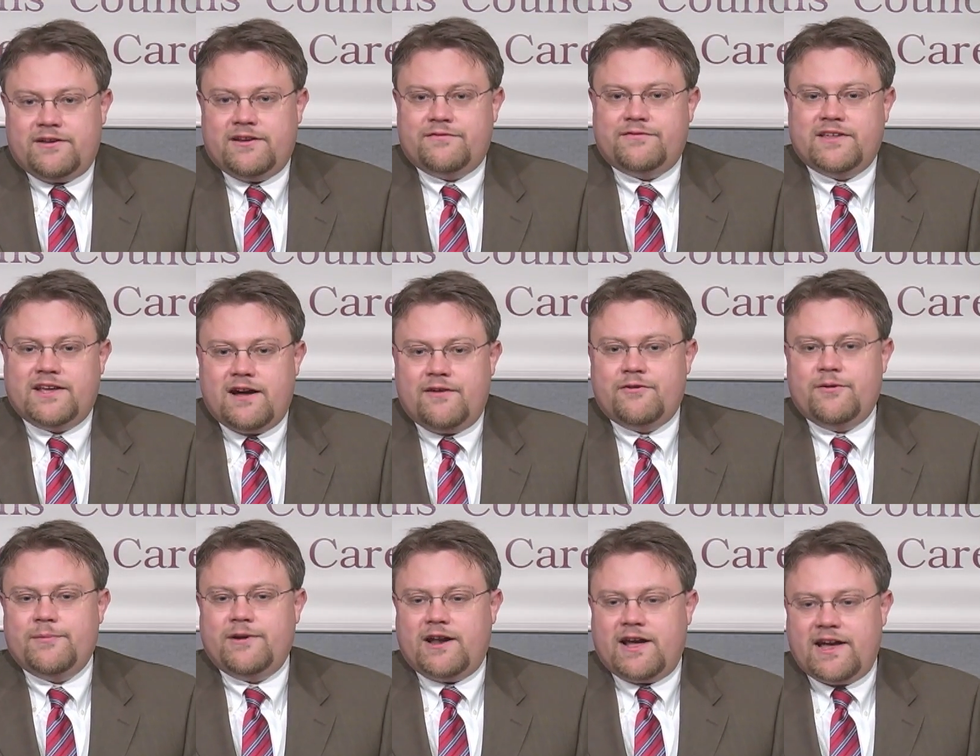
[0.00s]
If the
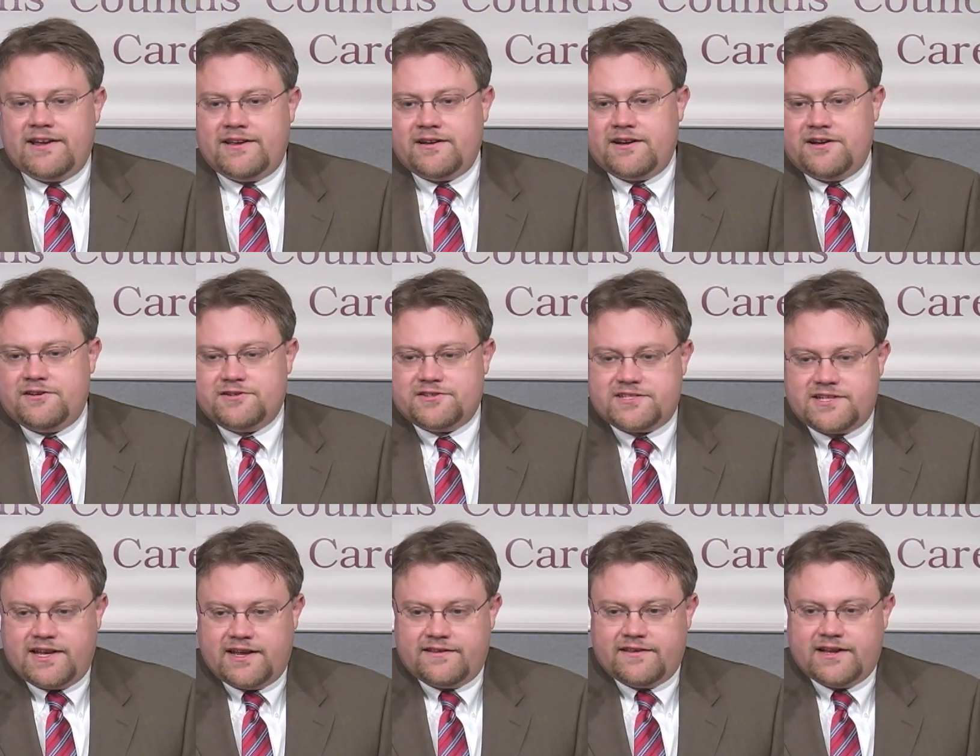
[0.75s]
government, I can
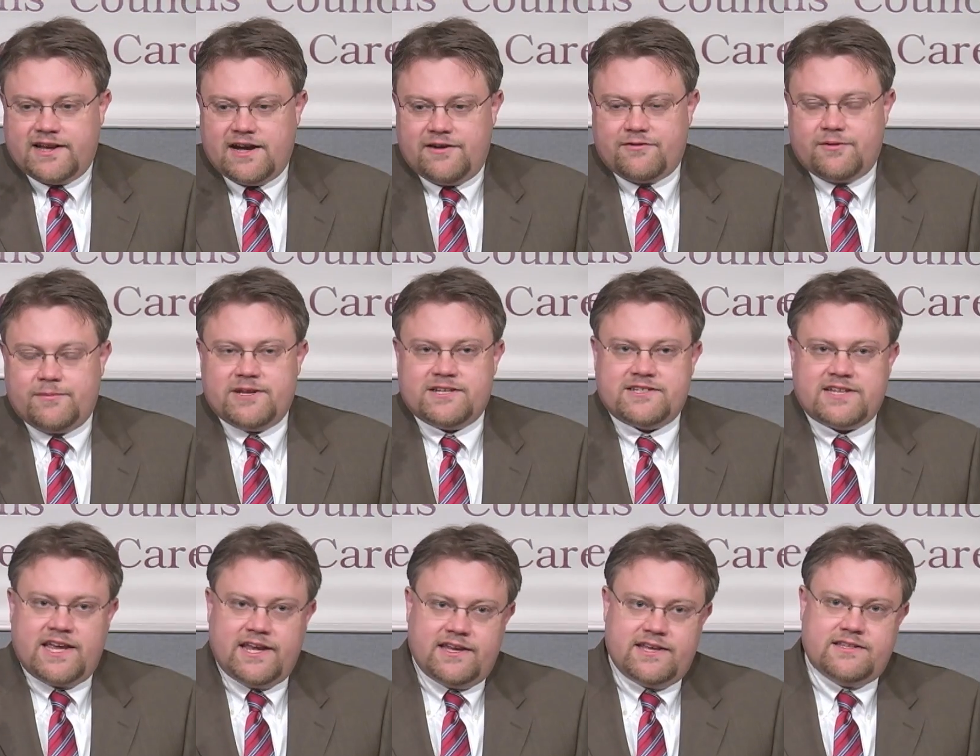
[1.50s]
understand the government
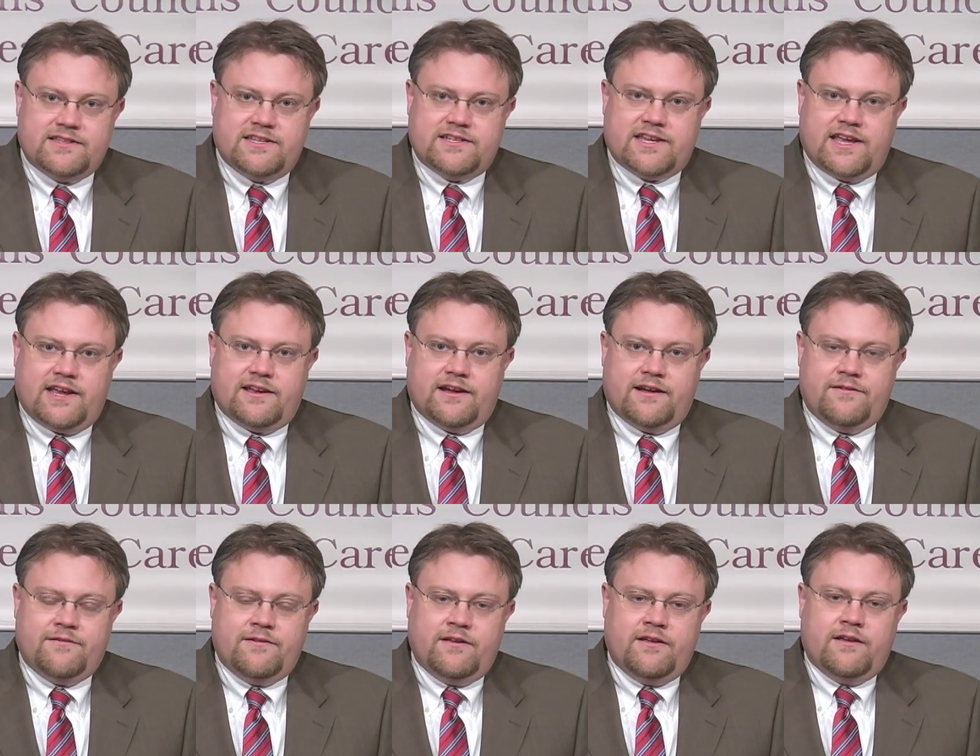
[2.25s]
taking the data